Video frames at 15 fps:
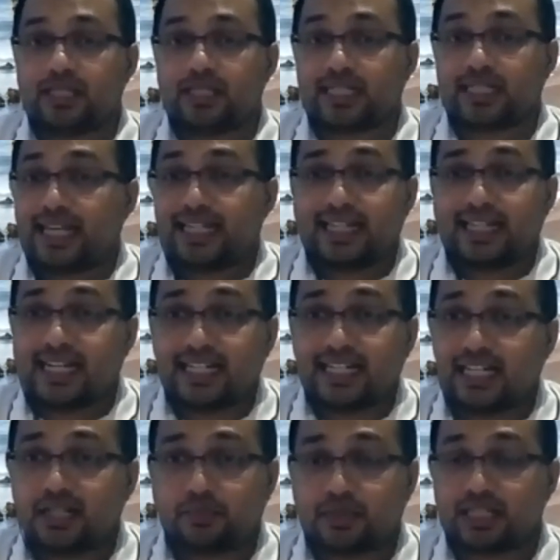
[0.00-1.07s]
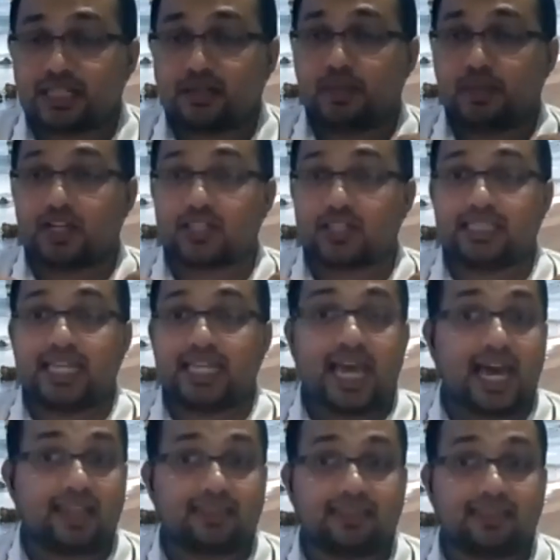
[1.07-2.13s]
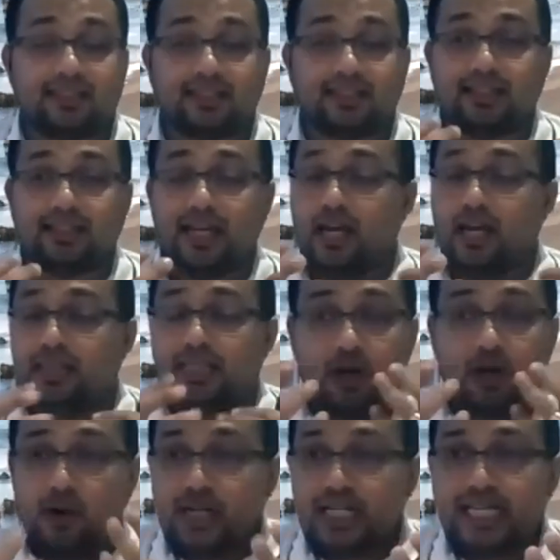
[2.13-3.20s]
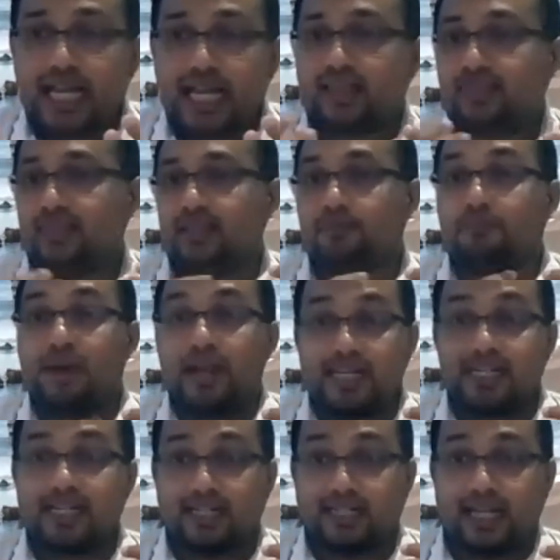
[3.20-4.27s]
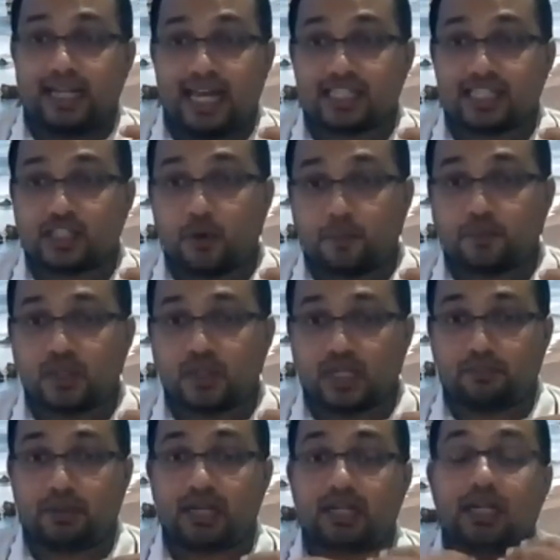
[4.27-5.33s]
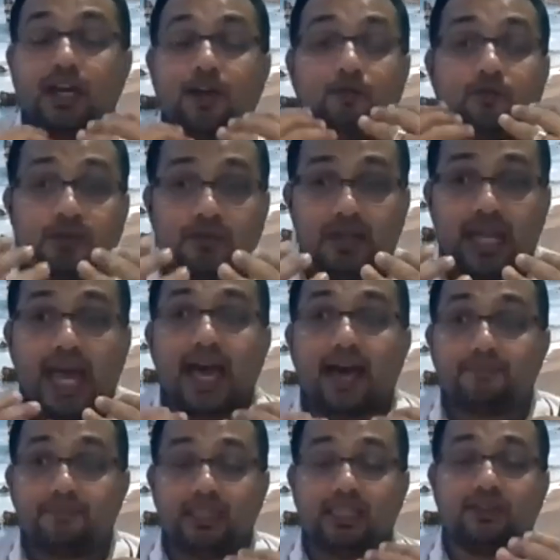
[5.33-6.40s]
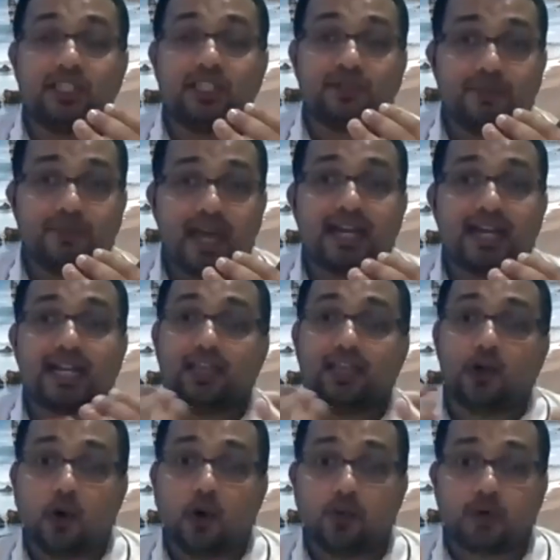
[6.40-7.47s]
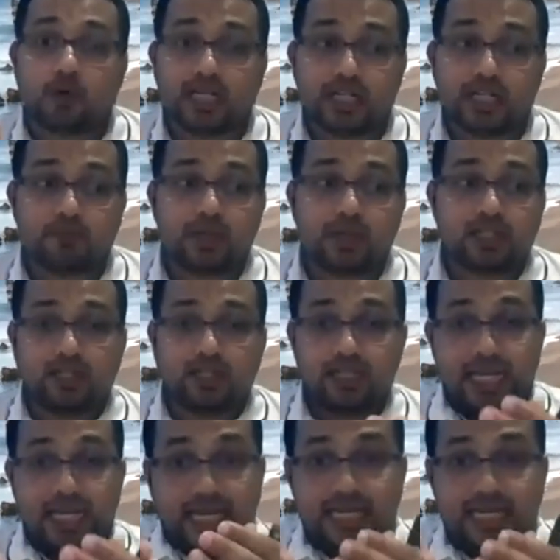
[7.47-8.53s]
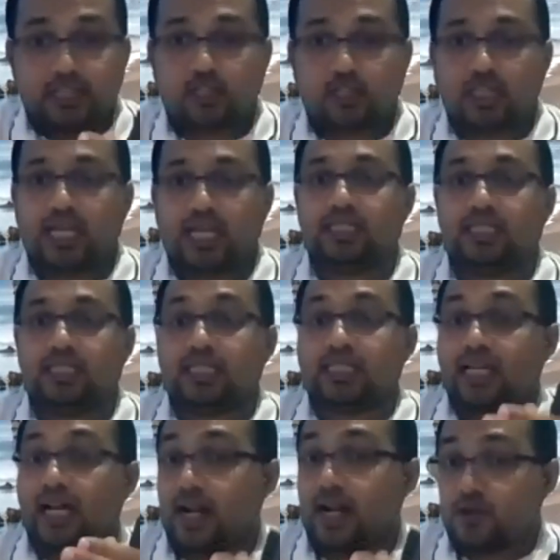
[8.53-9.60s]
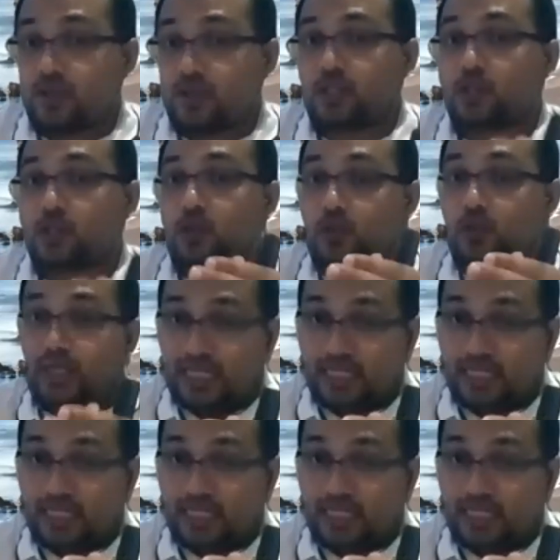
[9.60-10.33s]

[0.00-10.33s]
was like 19% because they only had the pendant as the option. But when we have the wristband and the home automation, it changes 100 to